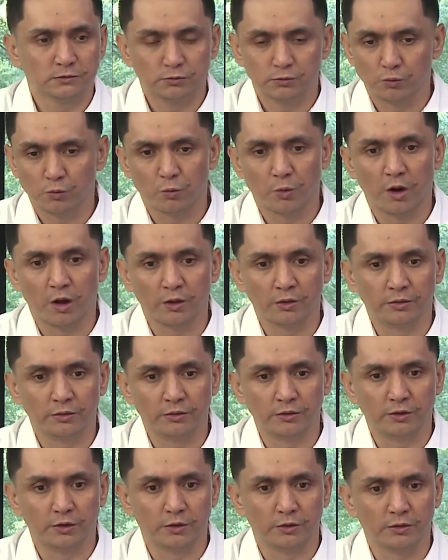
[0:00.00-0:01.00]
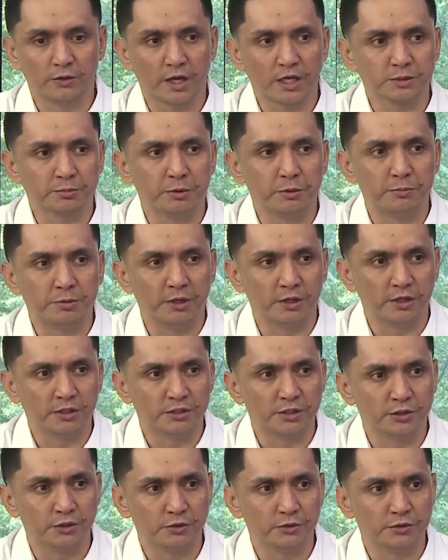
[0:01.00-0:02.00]
while the SBP
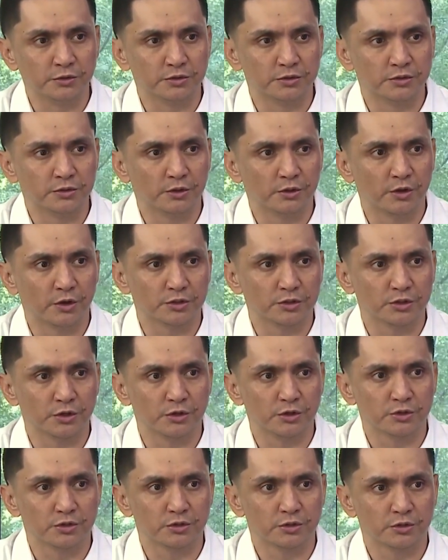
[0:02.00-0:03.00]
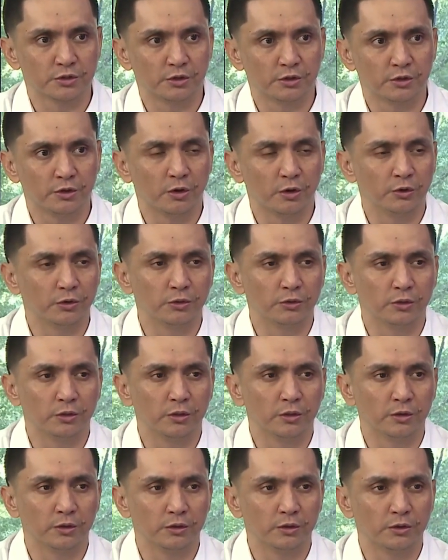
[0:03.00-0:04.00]
continues their search,
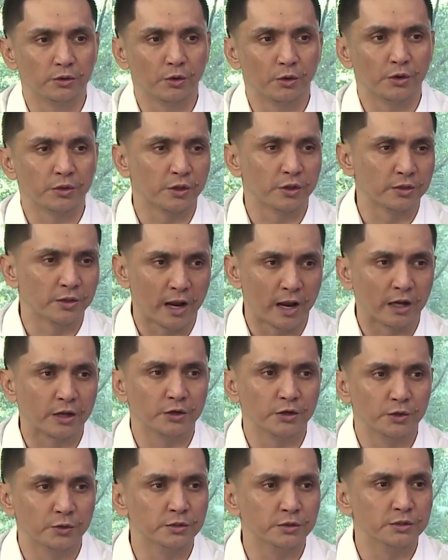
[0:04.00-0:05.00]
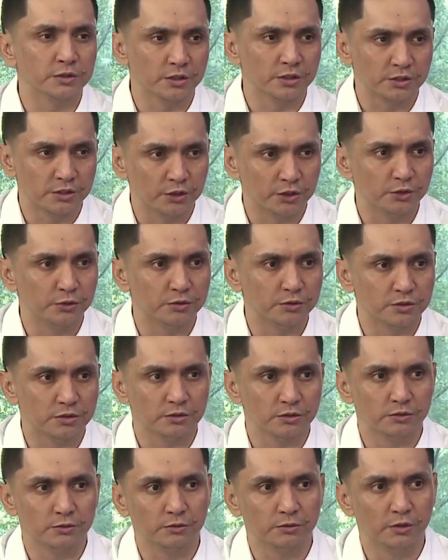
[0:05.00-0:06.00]
the only thing that I can do is continue
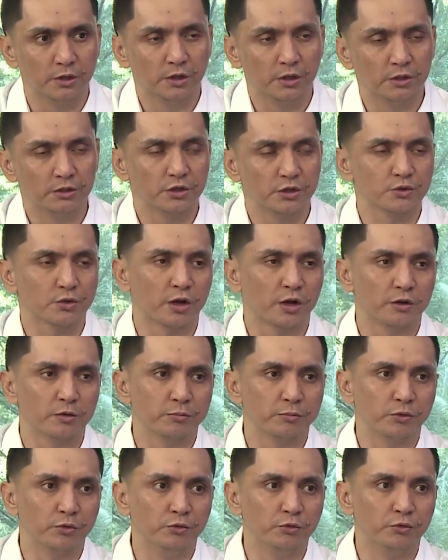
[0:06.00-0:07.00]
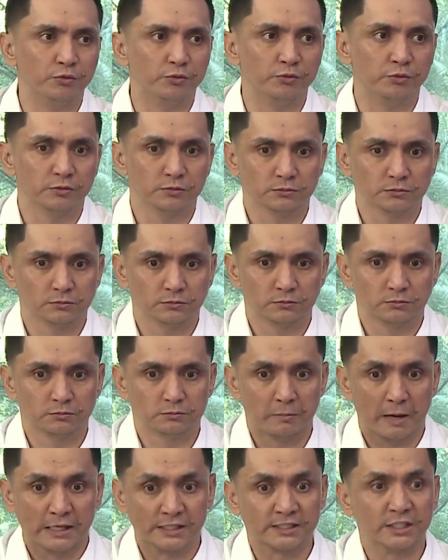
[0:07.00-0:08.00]
to try to improve
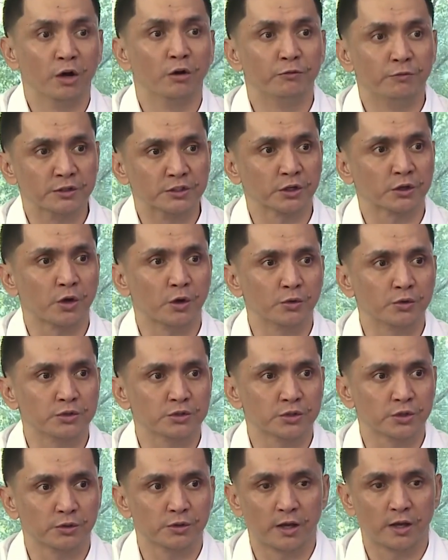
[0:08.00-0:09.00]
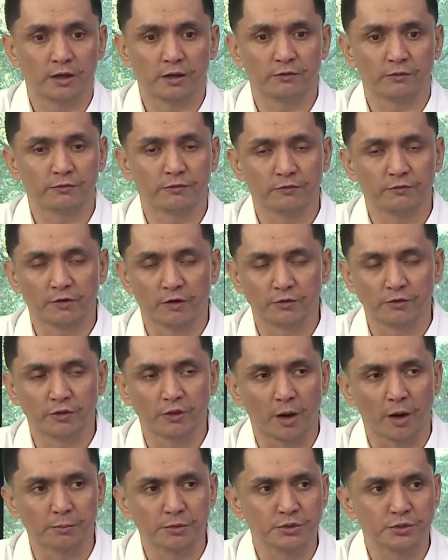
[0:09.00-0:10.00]
myself as a coach, so that if ever
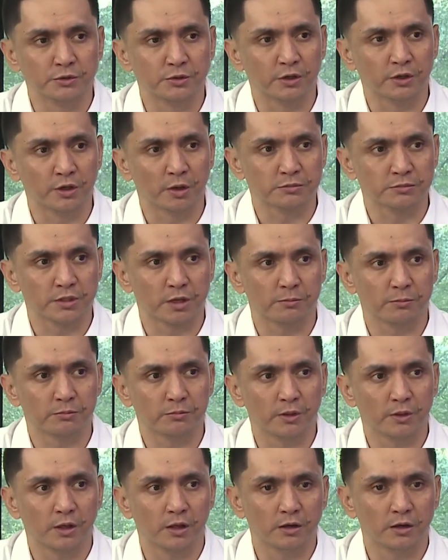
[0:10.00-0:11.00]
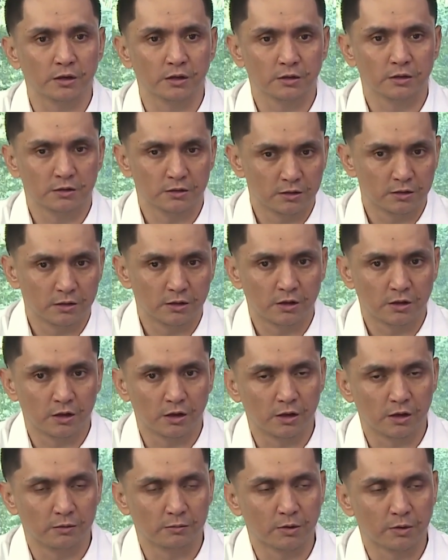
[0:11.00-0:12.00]
the opportunity comes up, that
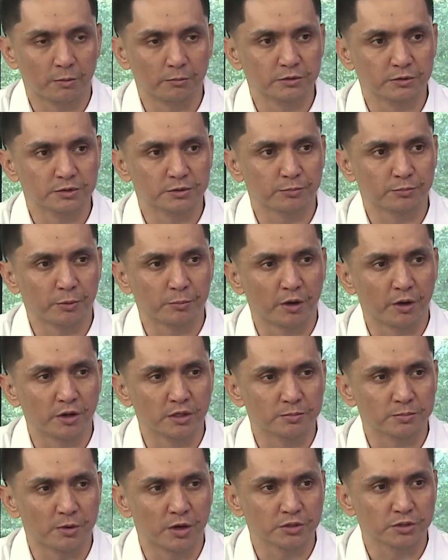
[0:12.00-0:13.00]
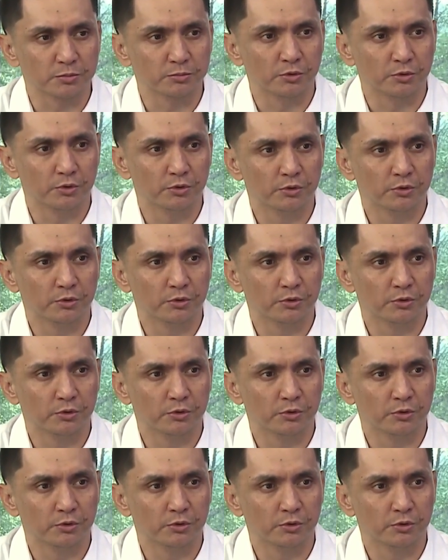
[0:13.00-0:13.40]
I'm as prepared as possible.